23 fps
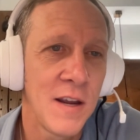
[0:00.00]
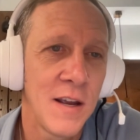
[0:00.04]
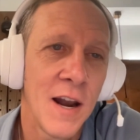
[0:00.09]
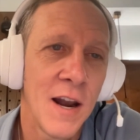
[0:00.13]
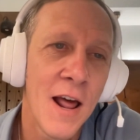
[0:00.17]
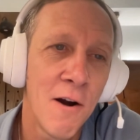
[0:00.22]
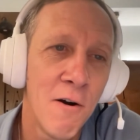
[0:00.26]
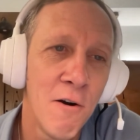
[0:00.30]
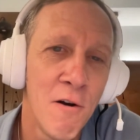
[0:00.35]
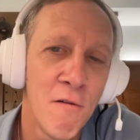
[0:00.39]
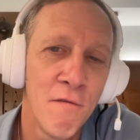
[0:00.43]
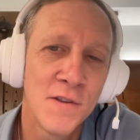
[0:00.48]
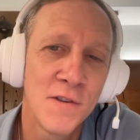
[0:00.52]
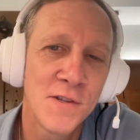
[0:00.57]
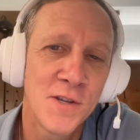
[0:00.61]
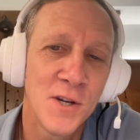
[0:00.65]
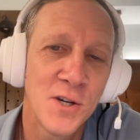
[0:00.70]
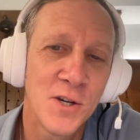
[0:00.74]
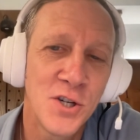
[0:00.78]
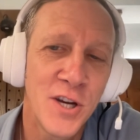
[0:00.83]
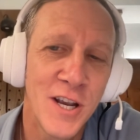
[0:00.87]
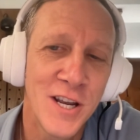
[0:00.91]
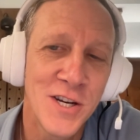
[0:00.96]
And I don't know if it's
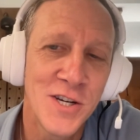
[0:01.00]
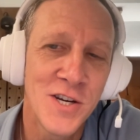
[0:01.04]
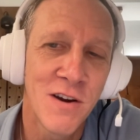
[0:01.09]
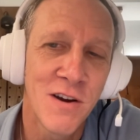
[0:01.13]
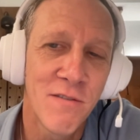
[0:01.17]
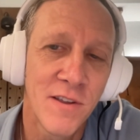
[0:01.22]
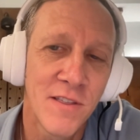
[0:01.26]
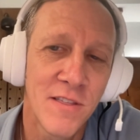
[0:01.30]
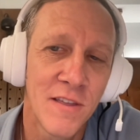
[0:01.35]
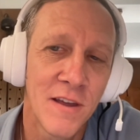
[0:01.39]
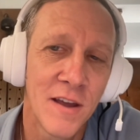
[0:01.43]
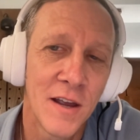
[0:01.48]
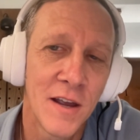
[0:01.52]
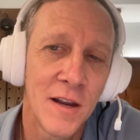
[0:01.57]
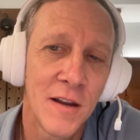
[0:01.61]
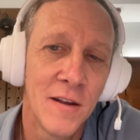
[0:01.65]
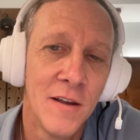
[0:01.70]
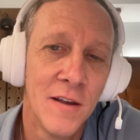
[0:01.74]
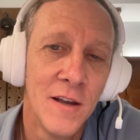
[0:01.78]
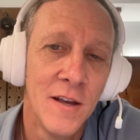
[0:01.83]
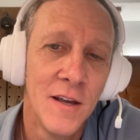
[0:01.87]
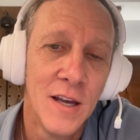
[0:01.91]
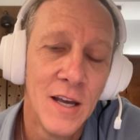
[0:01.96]
going to change everything,
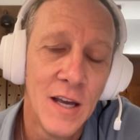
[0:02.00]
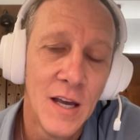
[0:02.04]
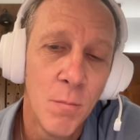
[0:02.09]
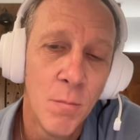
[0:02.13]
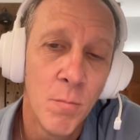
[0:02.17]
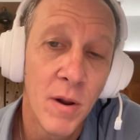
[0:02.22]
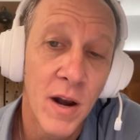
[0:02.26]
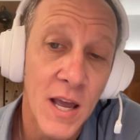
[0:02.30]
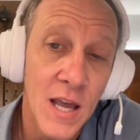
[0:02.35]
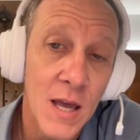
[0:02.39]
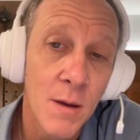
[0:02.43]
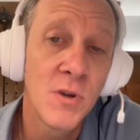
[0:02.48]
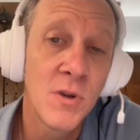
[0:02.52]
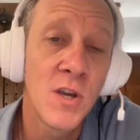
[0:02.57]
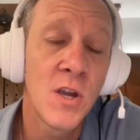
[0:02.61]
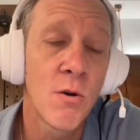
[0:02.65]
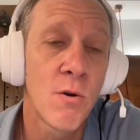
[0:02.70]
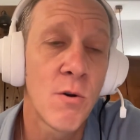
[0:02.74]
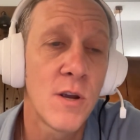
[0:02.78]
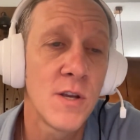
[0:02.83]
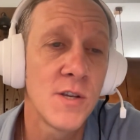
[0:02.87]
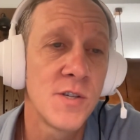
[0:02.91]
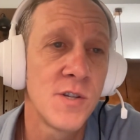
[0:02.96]
but I am
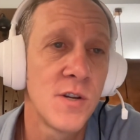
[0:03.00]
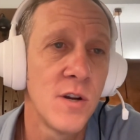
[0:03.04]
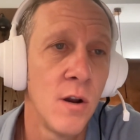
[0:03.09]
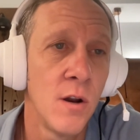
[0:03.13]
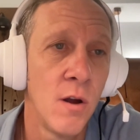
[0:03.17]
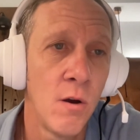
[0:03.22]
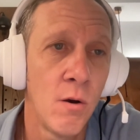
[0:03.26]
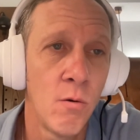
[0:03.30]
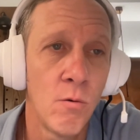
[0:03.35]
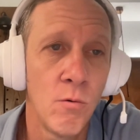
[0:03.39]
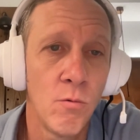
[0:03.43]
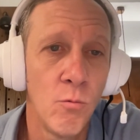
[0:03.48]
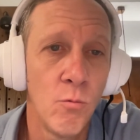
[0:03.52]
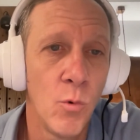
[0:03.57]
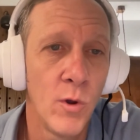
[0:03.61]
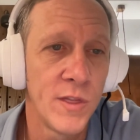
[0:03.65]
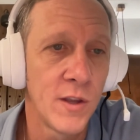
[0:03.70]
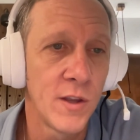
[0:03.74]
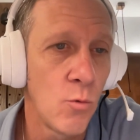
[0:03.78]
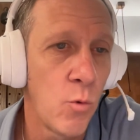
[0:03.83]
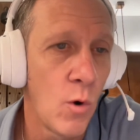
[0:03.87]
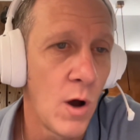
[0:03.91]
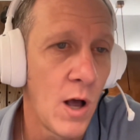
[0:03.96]
curious to know what
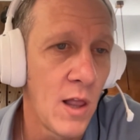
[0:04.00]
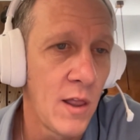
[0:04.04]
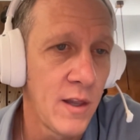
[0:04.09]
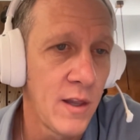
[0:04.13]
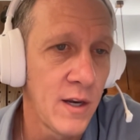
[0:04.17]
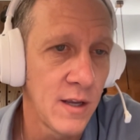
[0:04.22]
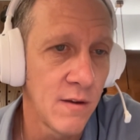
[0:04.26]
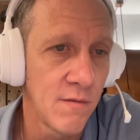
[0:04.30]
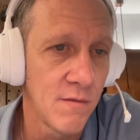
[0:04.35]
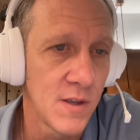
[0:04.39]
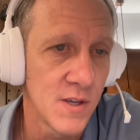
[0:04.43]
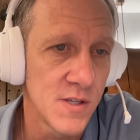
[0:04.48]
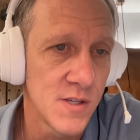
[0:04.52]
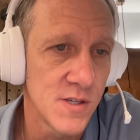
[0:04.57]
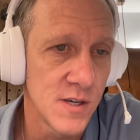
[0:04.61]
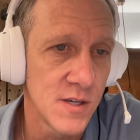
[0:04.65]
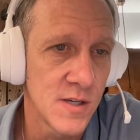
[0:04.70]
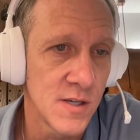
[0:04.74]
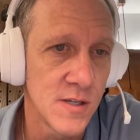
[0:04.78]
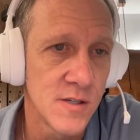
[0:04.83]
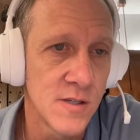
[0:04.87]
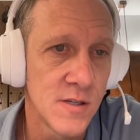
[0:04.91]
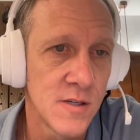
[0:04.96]
the quality of this
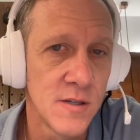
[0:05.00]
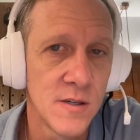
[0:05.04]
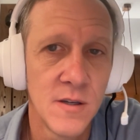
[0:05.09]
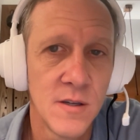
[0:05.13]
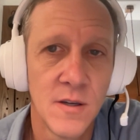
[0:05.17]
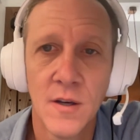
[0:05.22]
is.